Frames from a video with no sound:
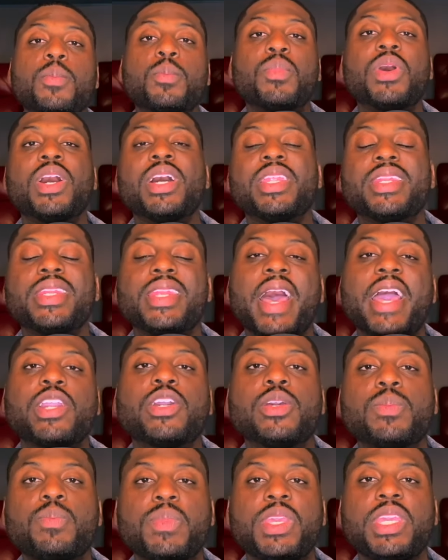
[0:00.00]
but that
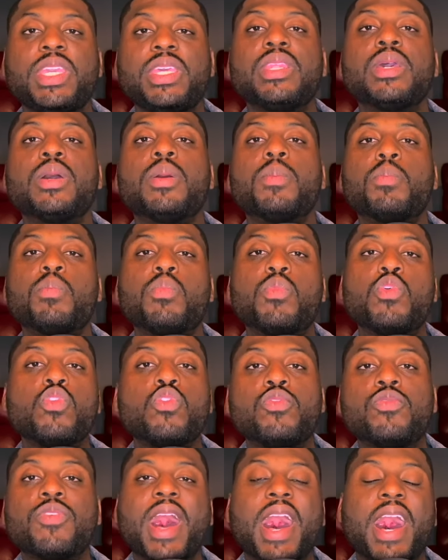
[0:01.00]
could mean
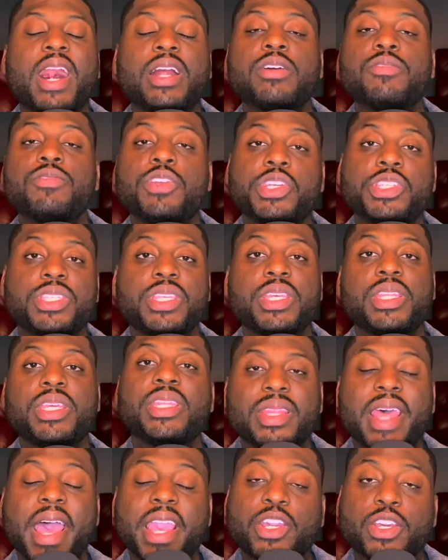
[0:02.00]
move out of your city.
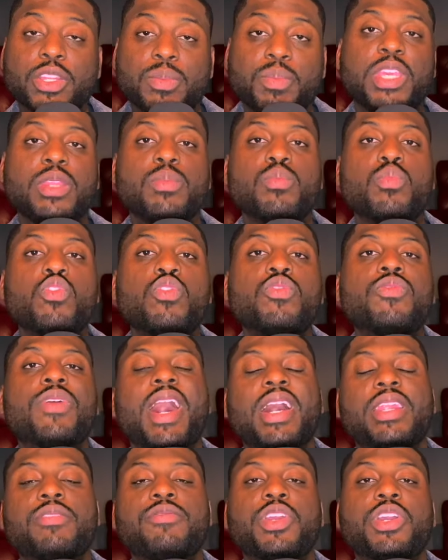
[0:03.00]
That could mean move
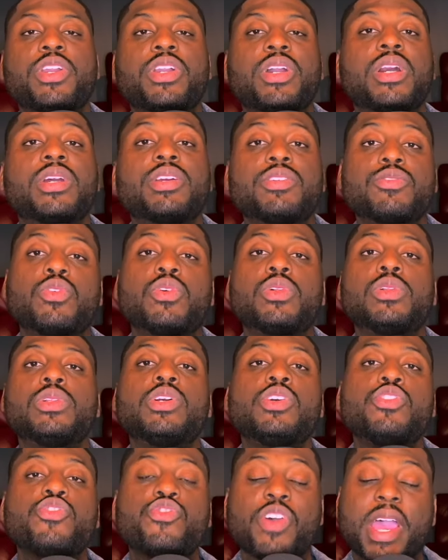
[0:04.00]
out of your current role,
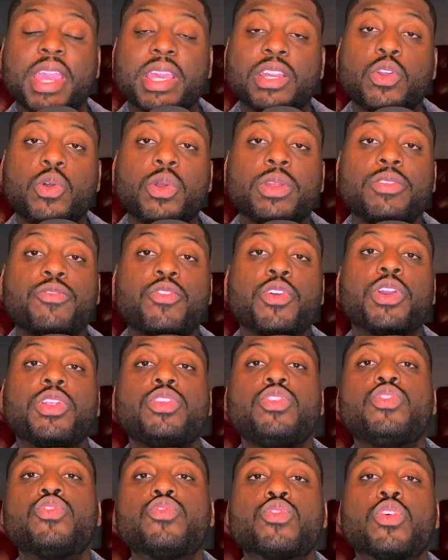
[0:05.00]
try going for a
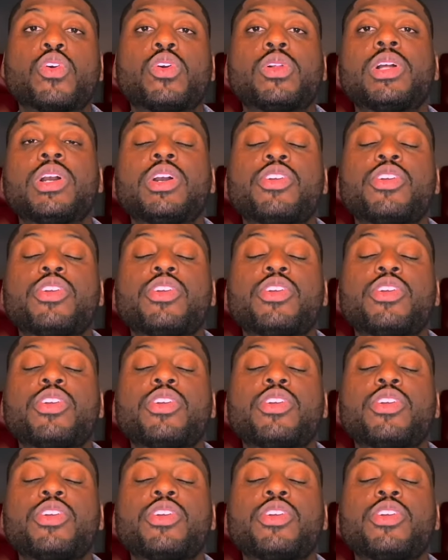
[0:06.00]
new role,